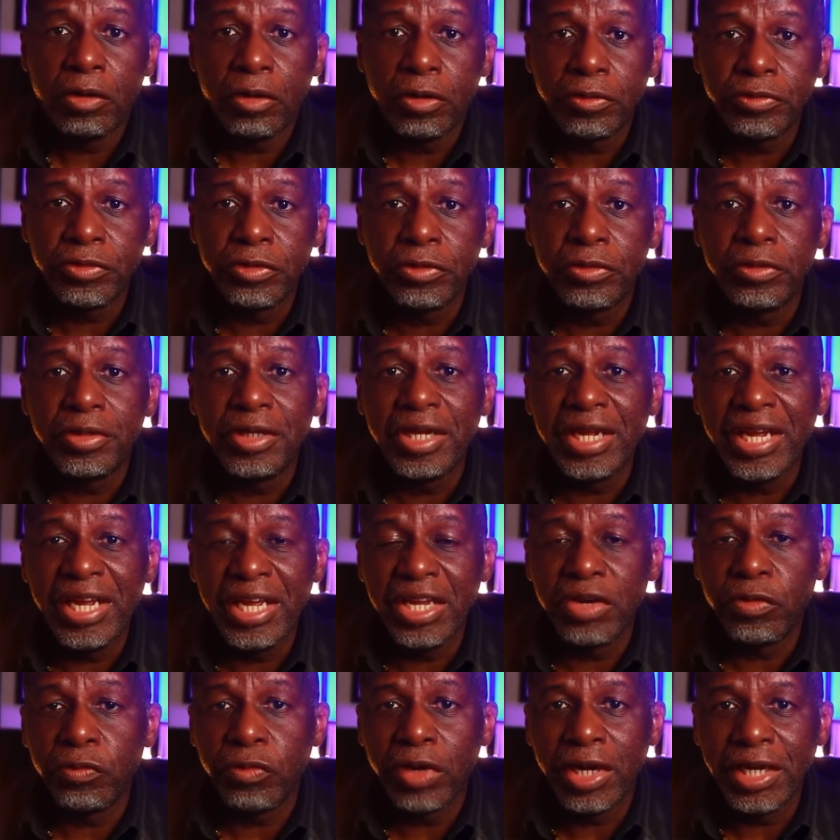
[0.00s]
author
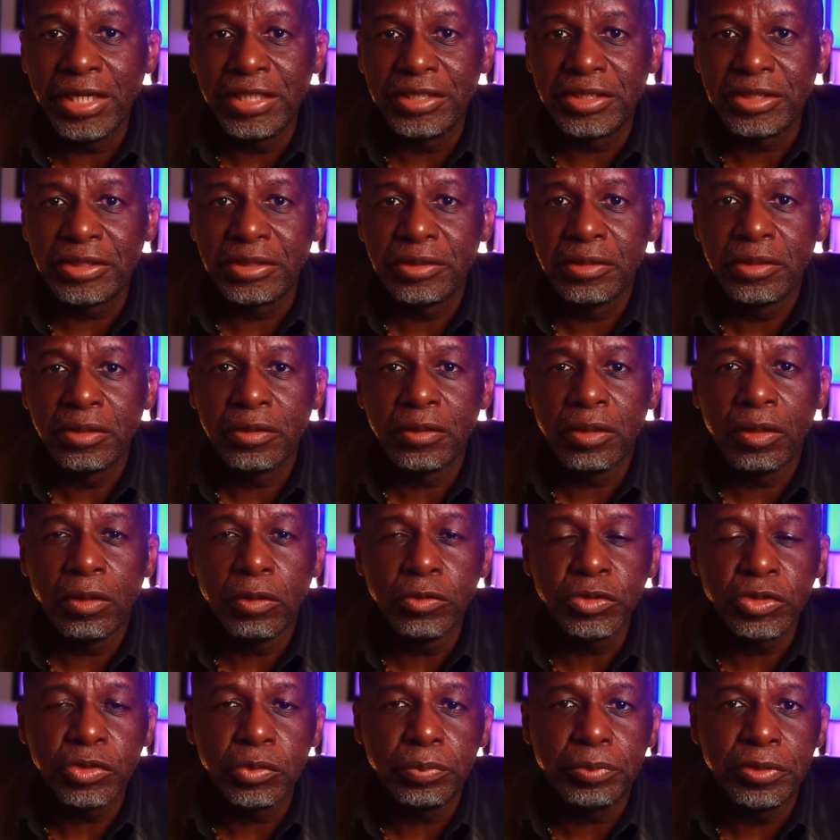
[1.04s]
Anne Rice
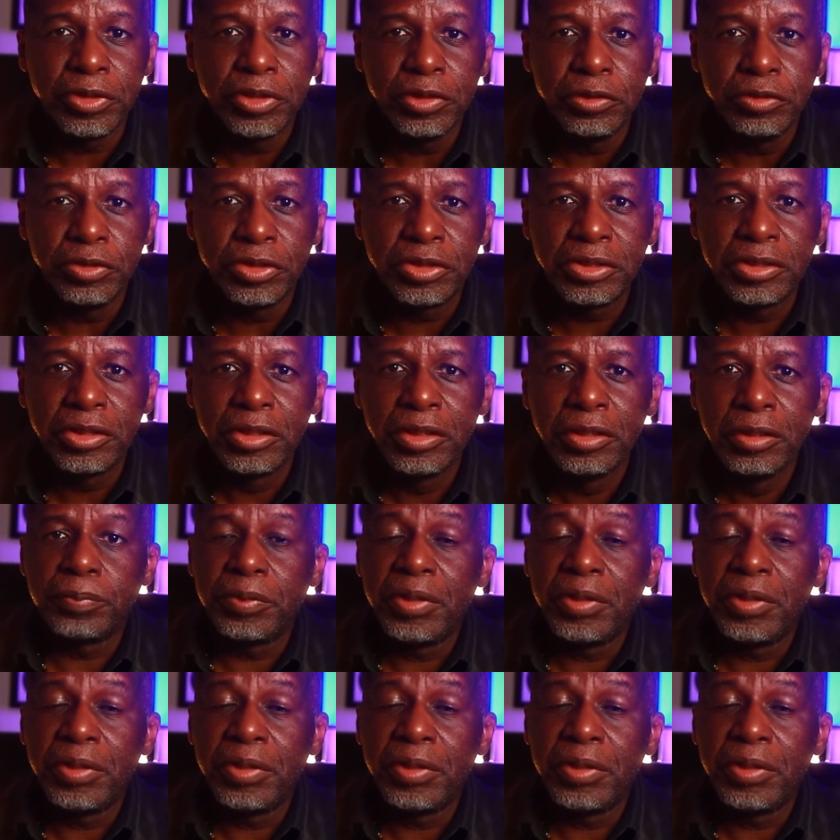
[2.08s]
also produced